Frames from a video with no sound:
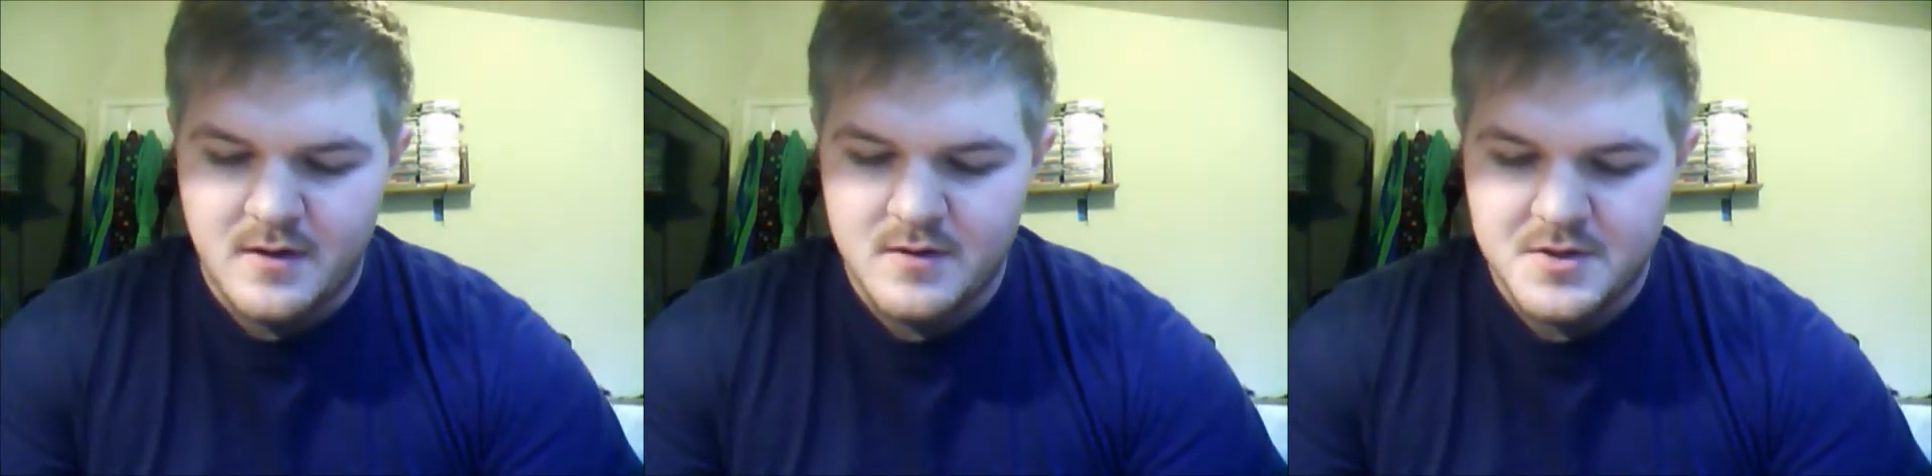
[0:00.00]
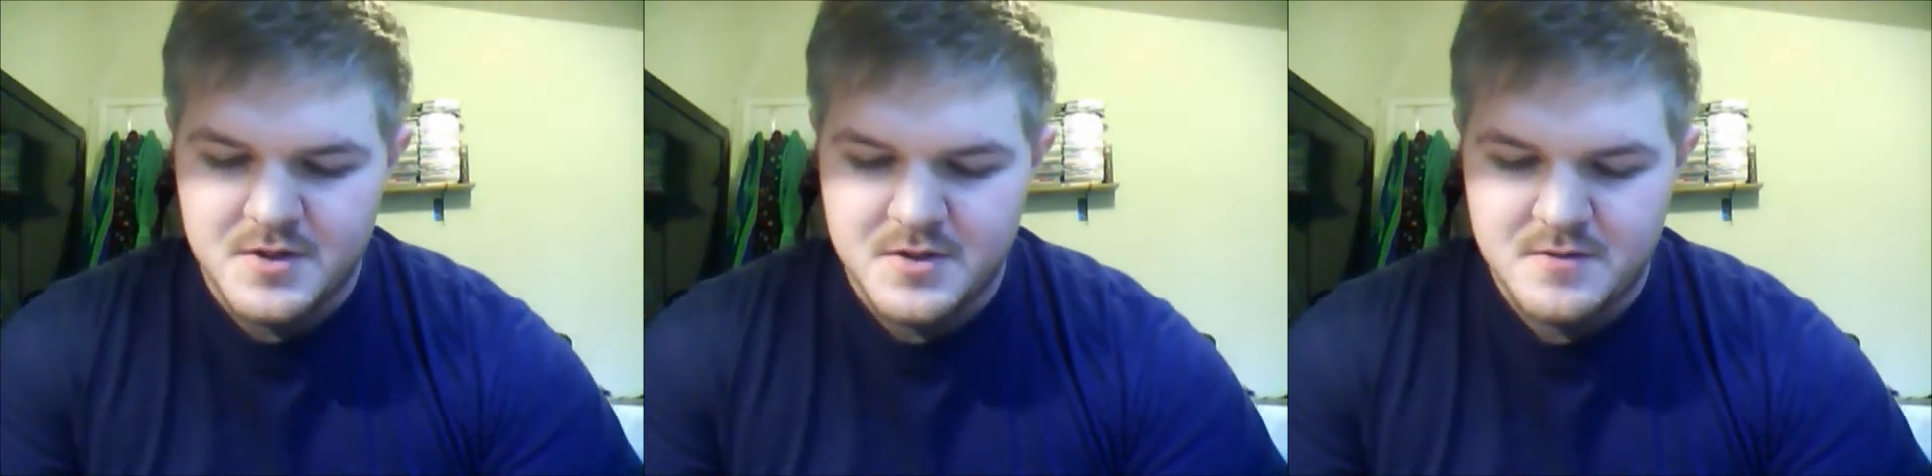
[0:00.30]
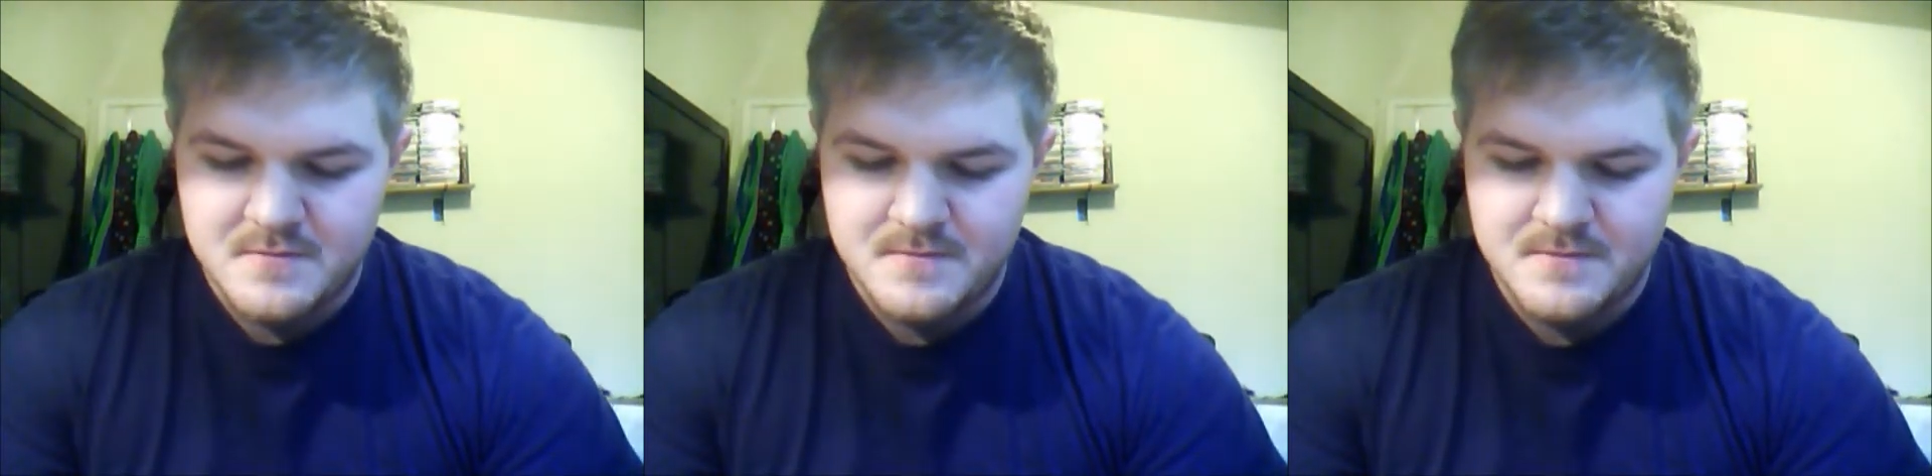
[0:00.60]
This is
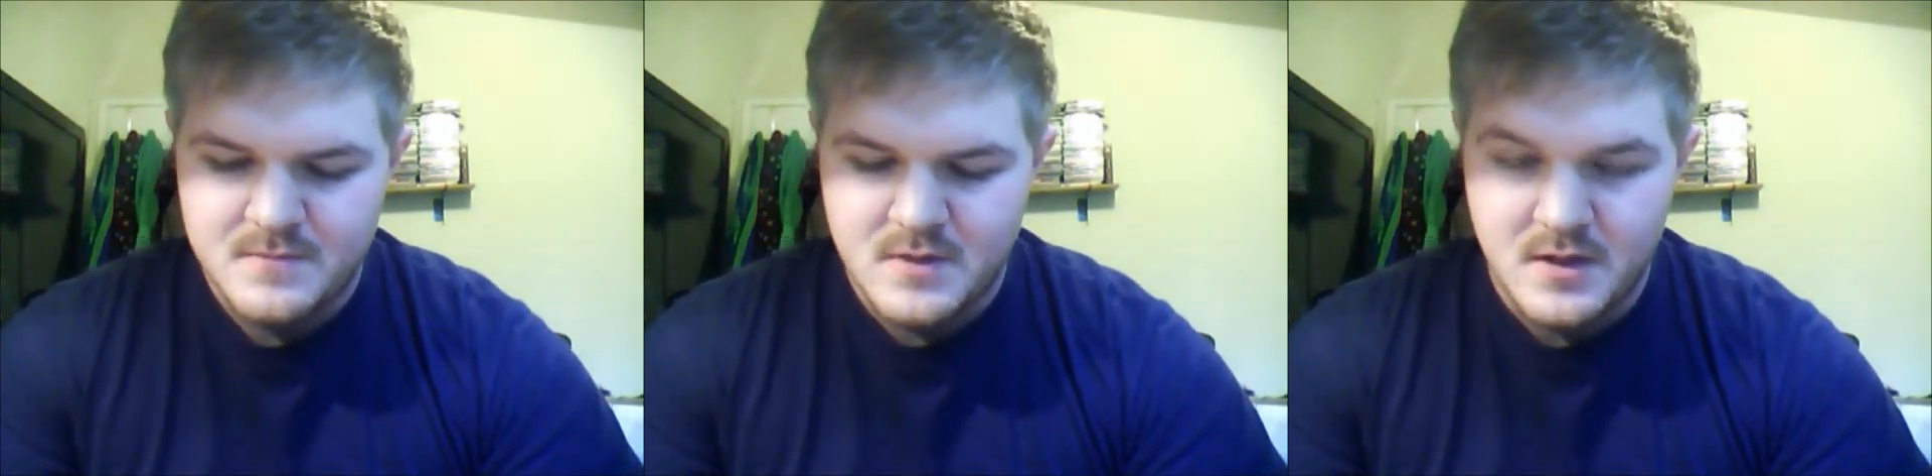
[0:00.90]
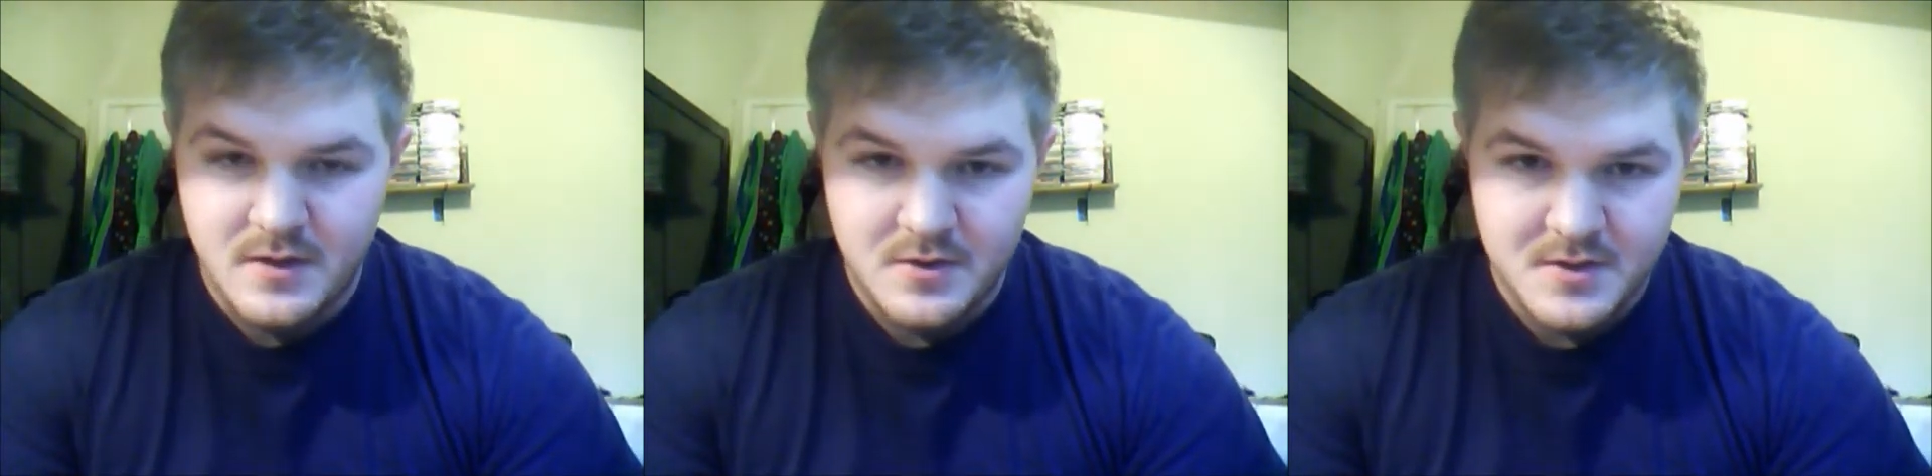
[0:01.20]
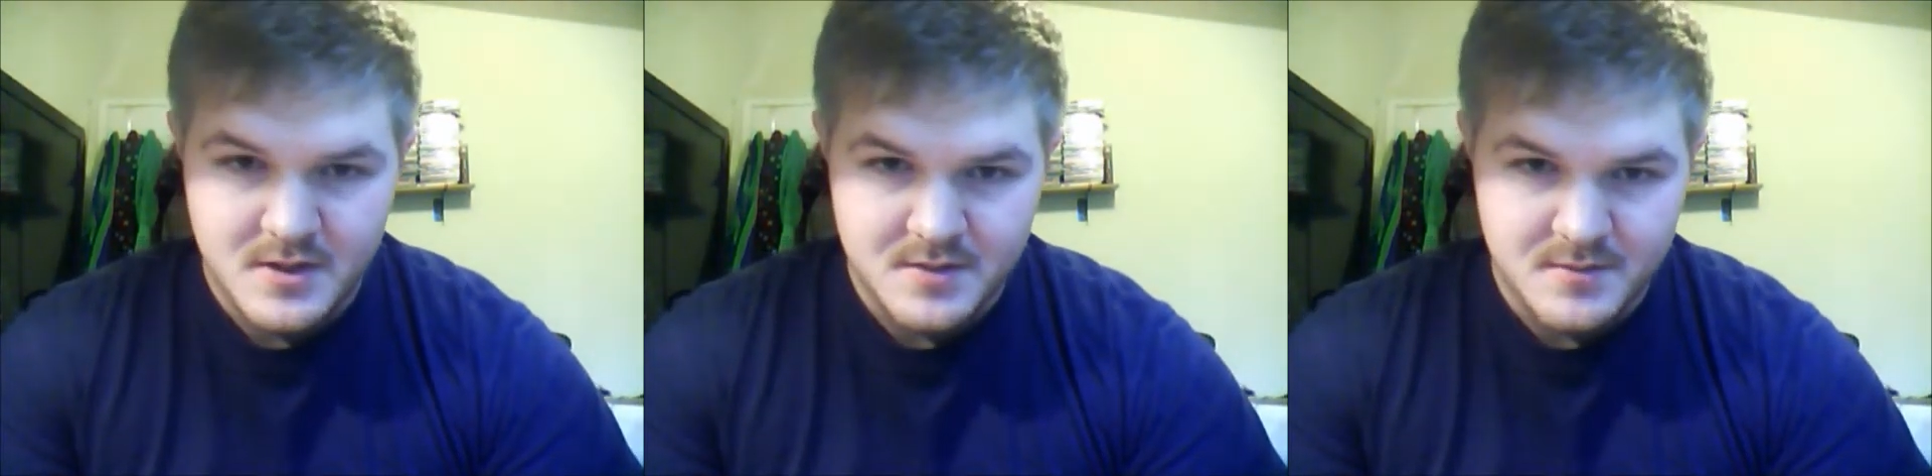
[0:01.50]
another
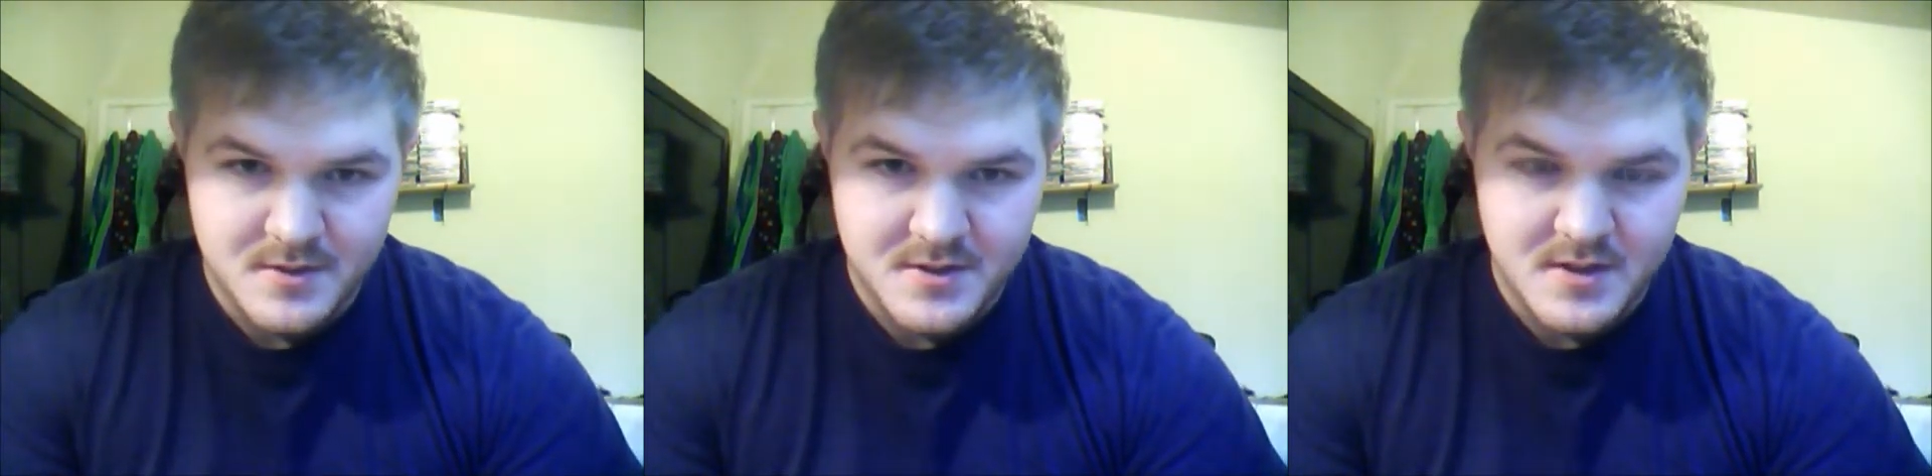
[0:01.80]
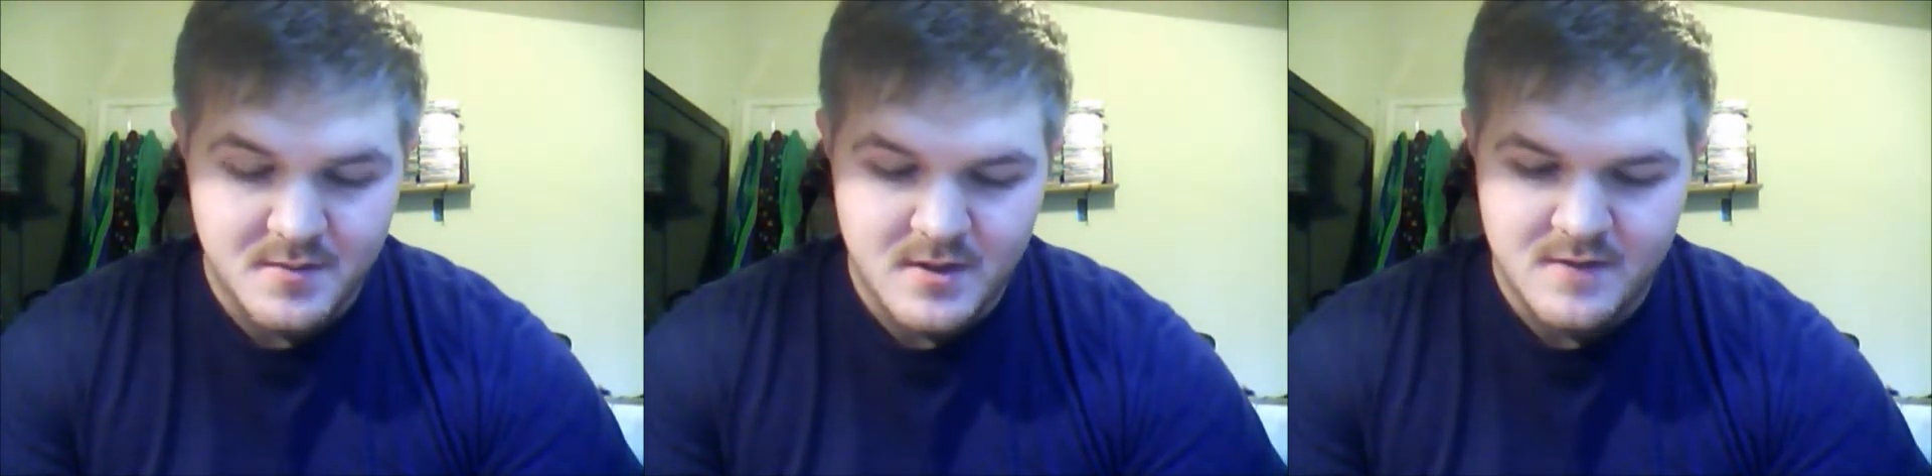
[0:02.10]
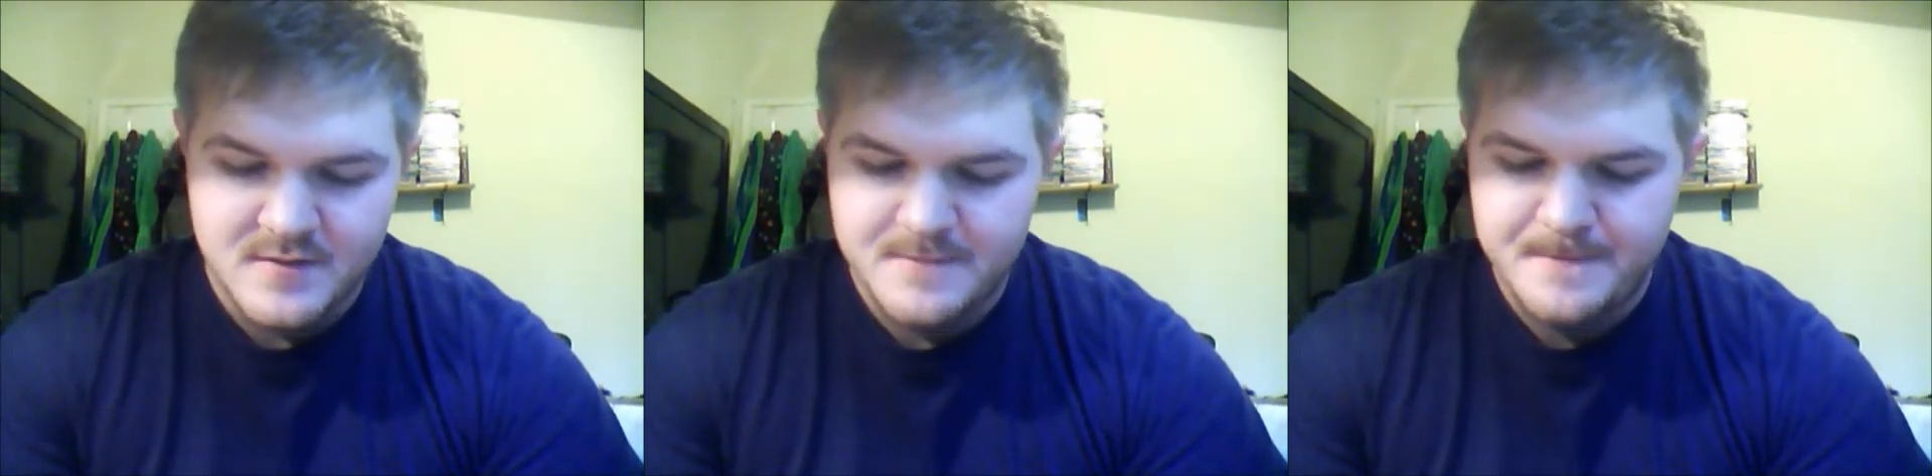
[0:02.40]
section segment of it.